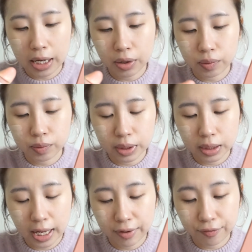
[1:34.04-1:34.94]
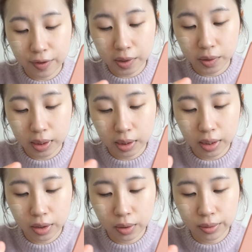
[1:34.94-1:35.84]
I feel a
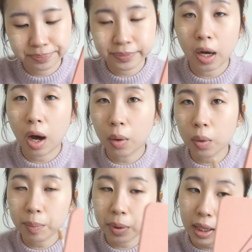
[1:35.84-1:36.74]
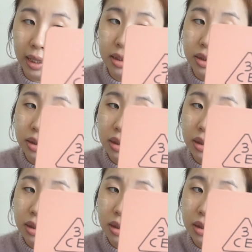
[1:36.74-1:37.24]
little awkward putting an